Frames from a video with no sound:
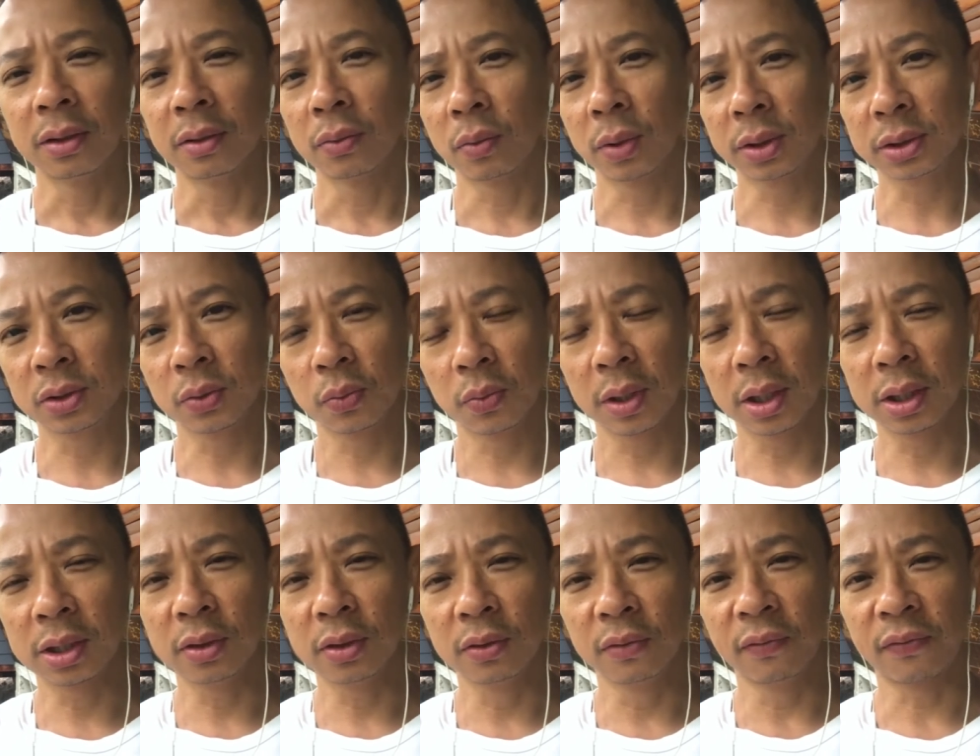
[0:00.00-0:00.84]
What do
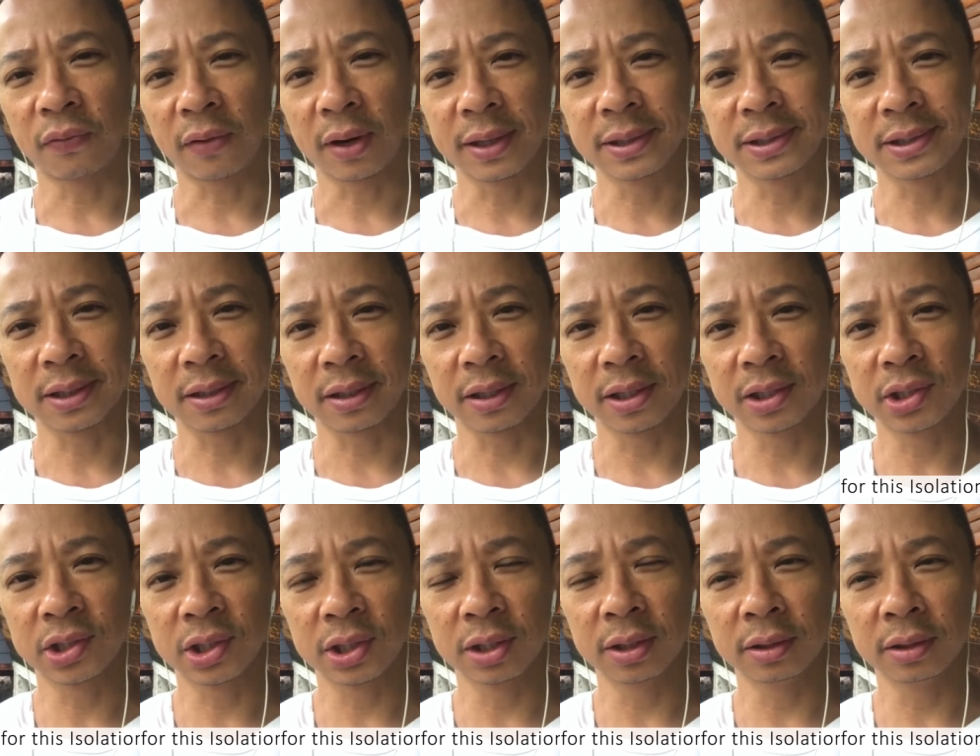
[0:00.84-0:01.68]
we do for
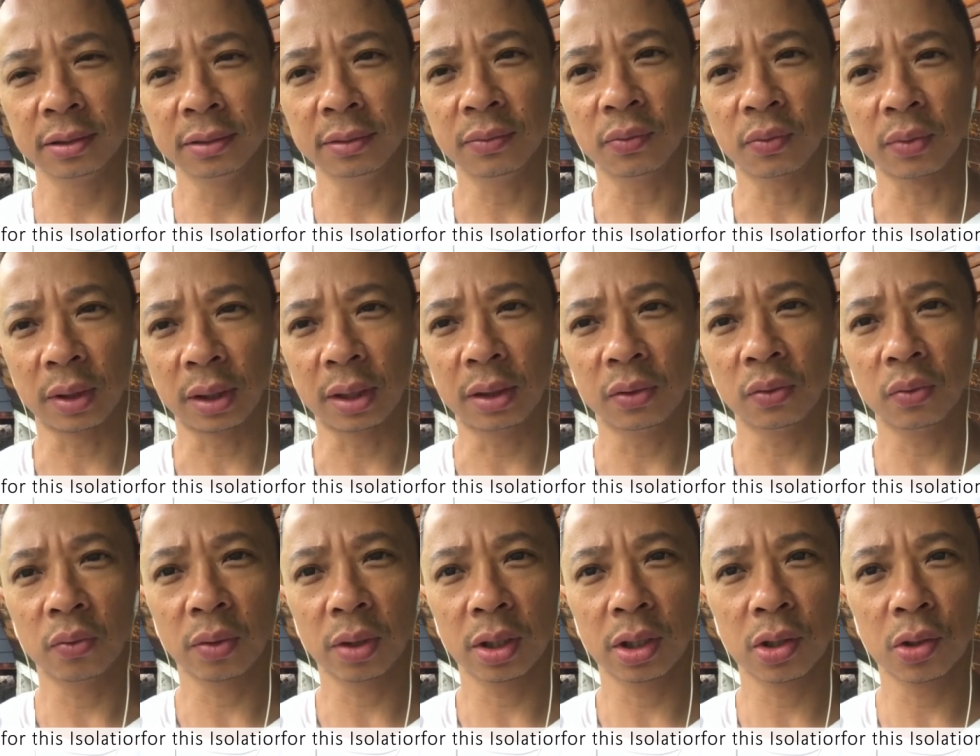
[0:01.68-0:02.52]
isolation? Well,
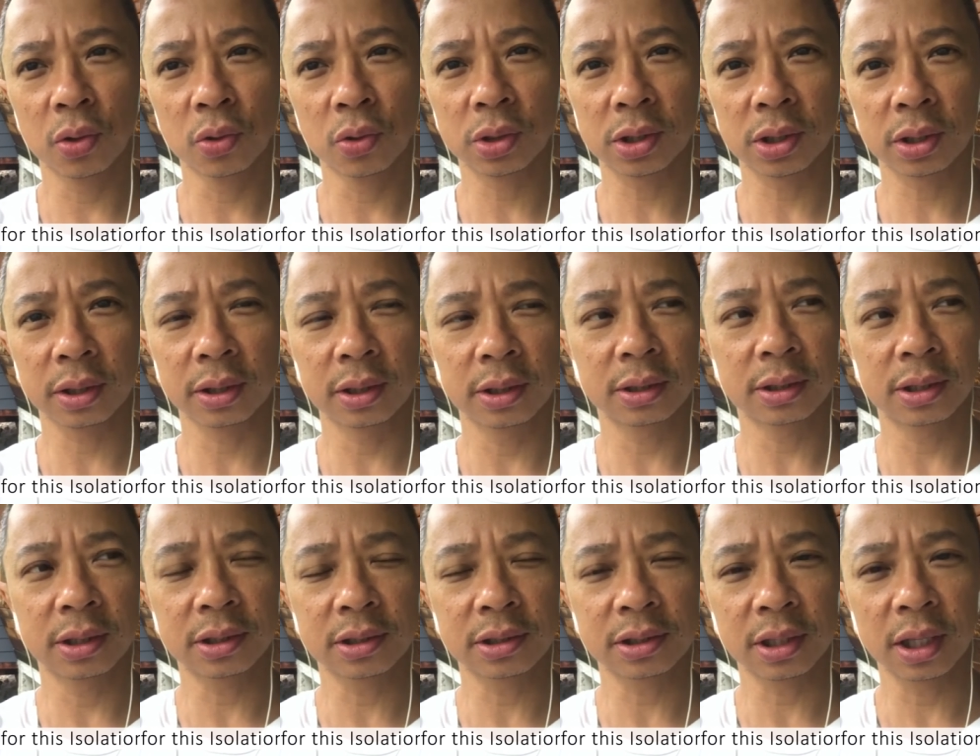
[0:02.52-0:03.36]
we usually
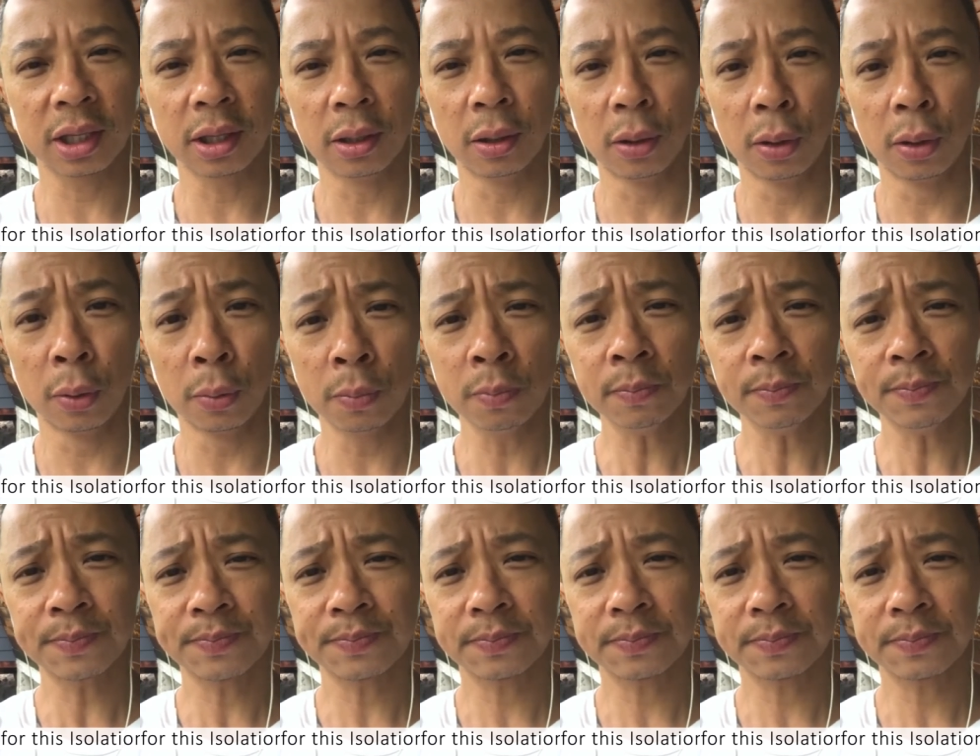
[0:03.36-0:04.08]
just stay home.